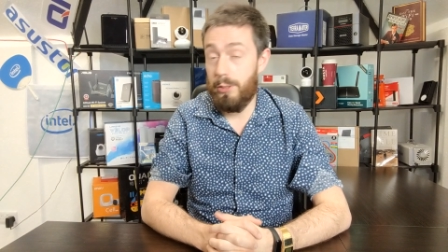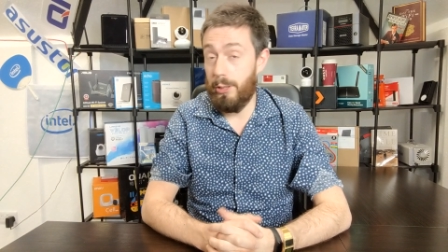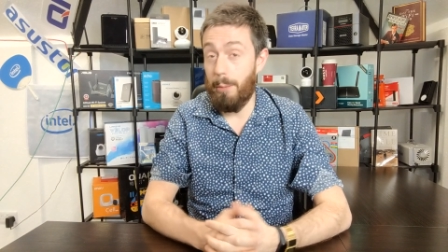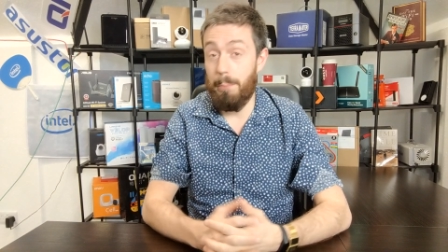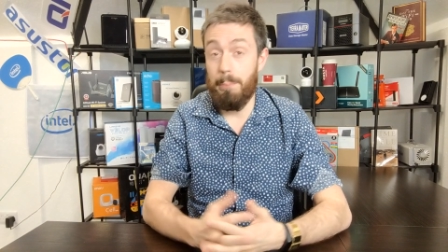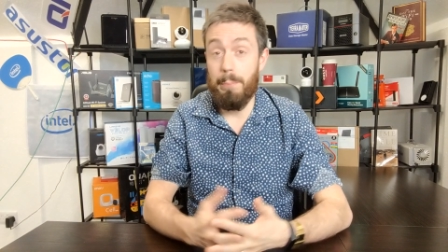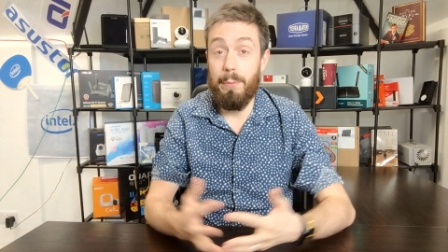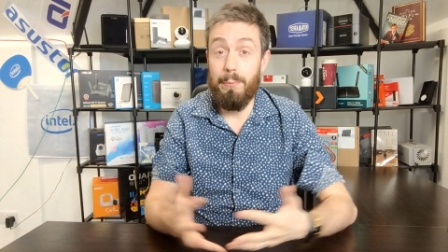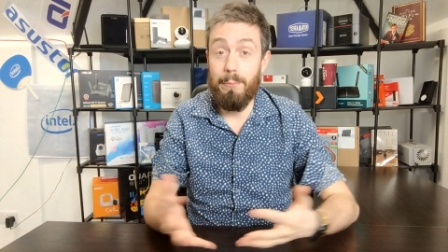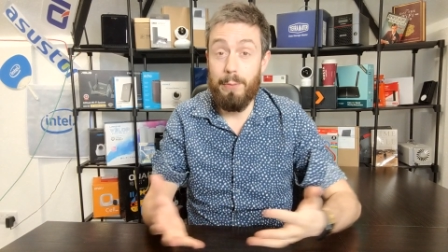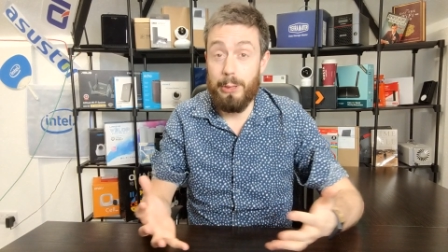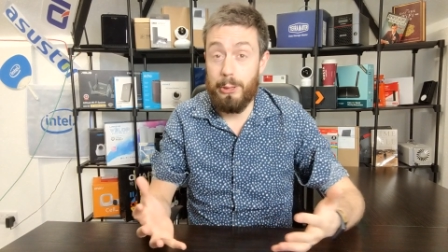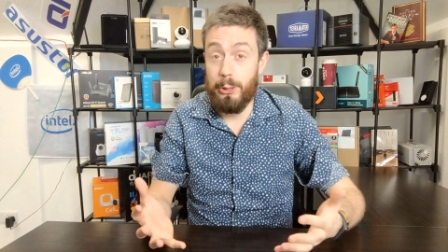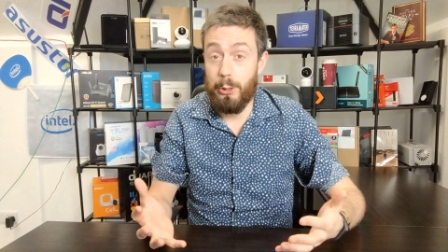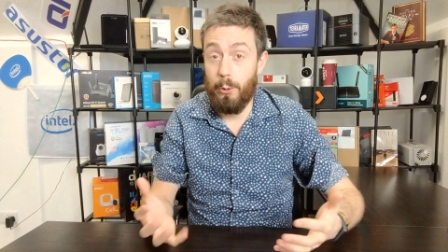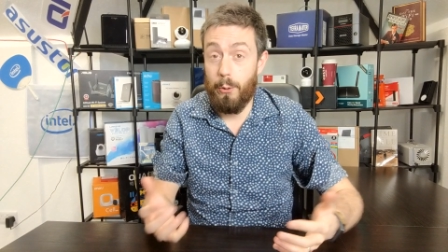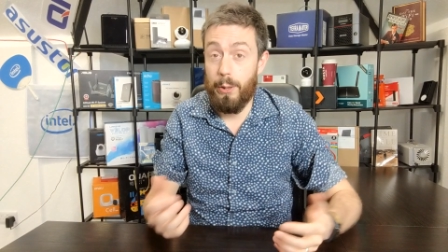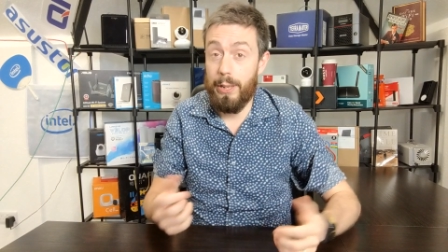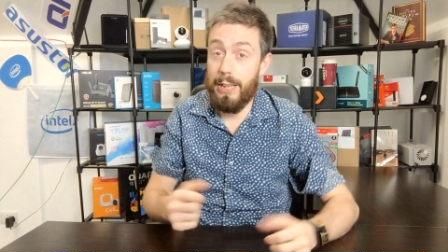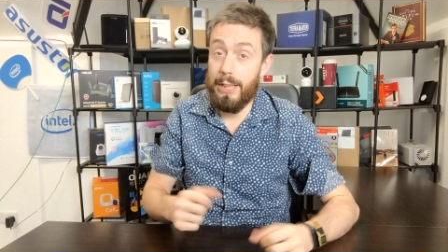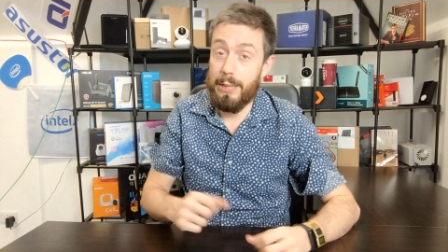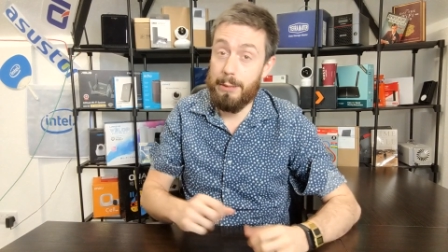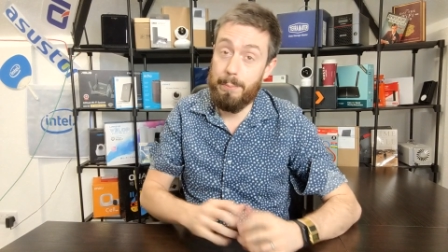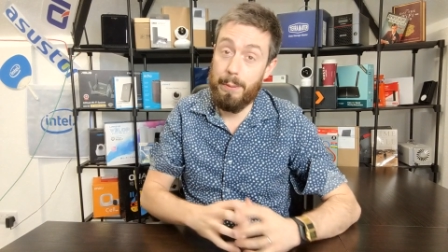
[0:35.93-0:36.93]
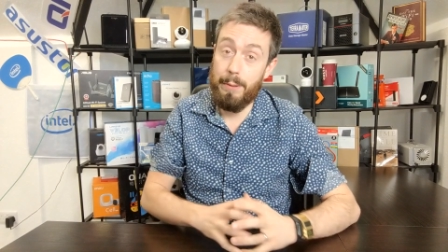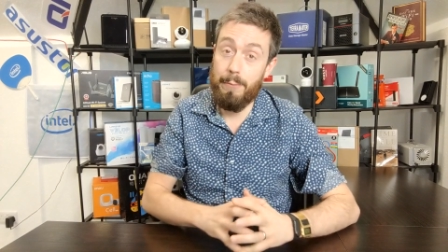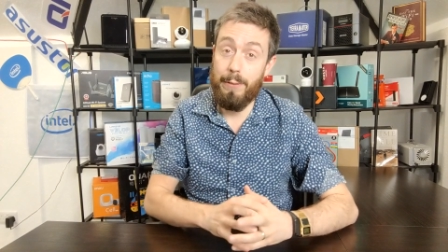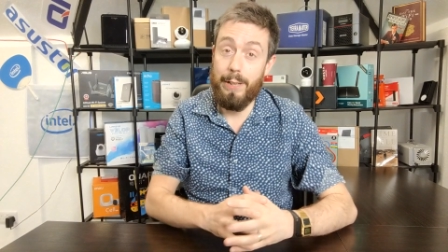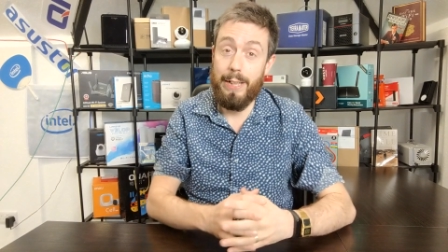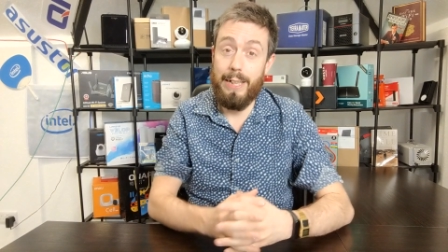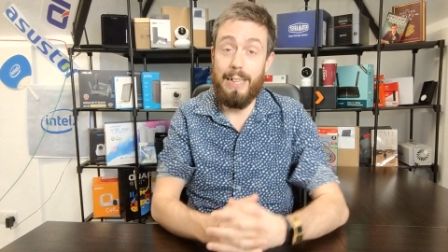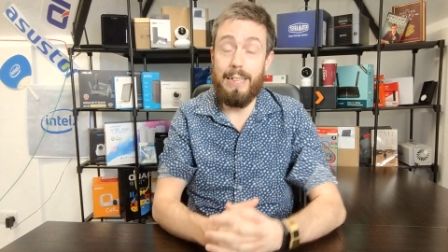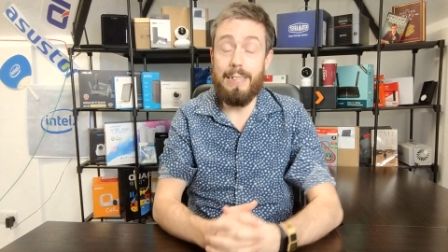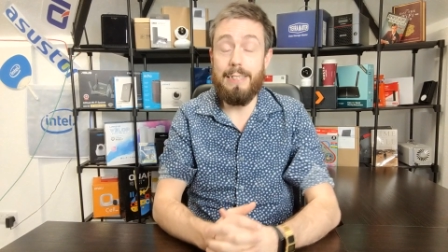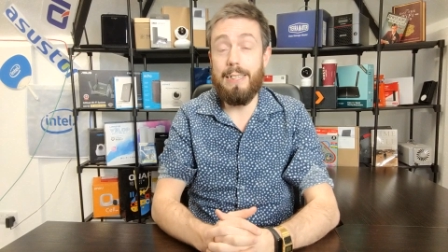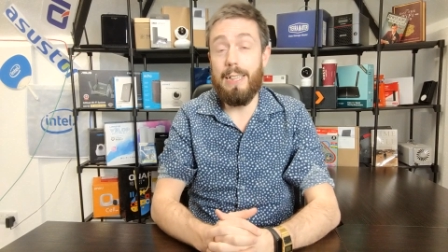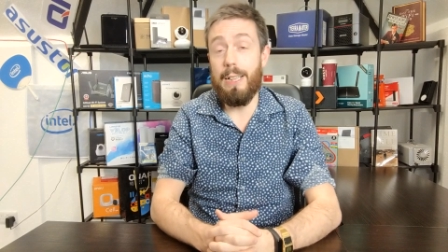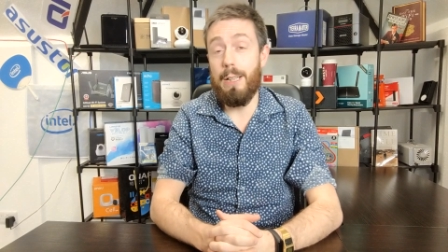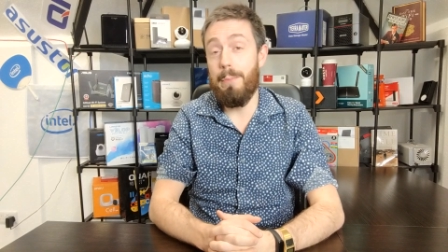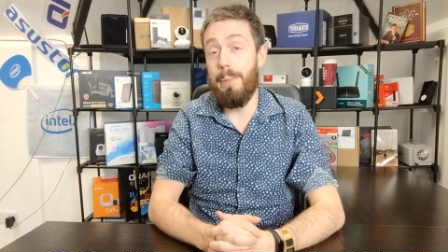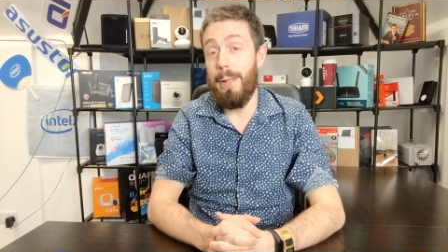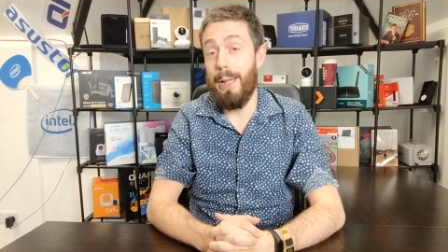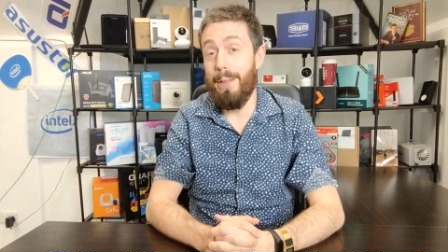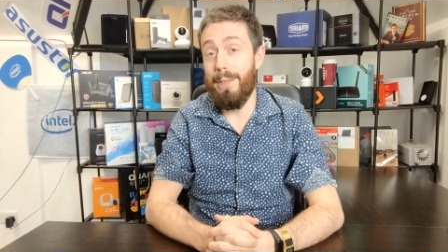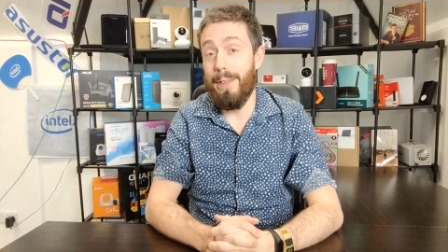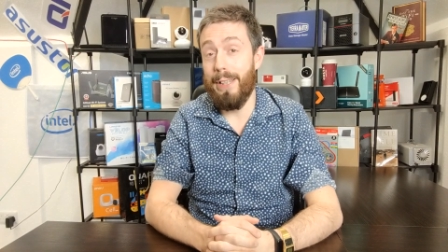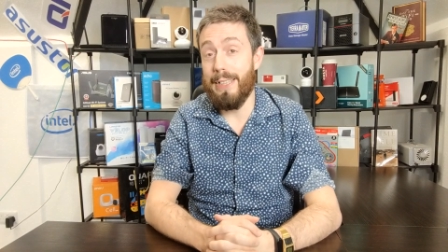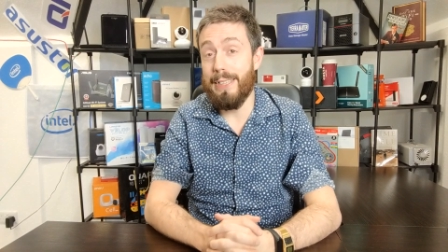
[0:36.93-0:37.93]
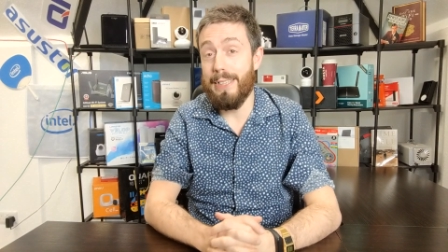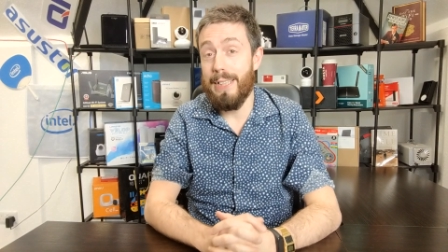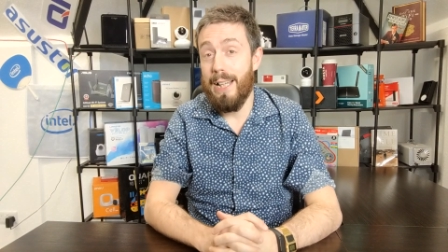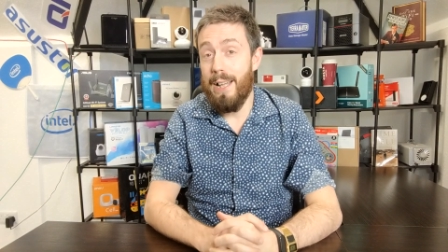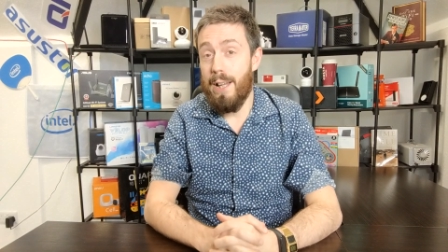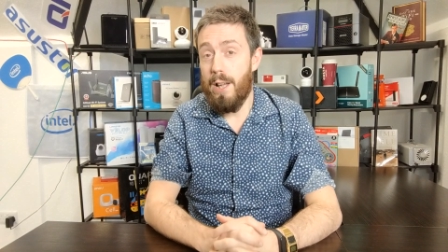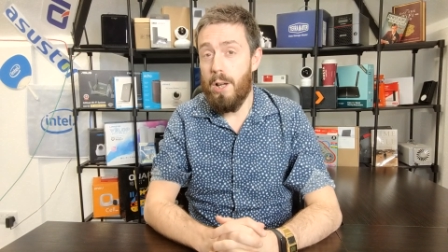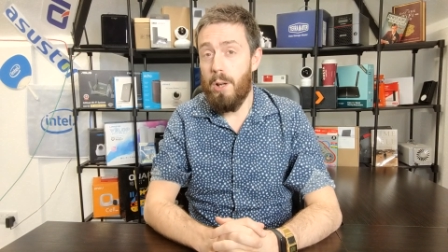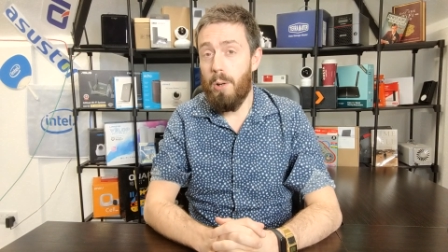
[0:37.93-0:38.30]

jumping for joy. Let's be realistic about this.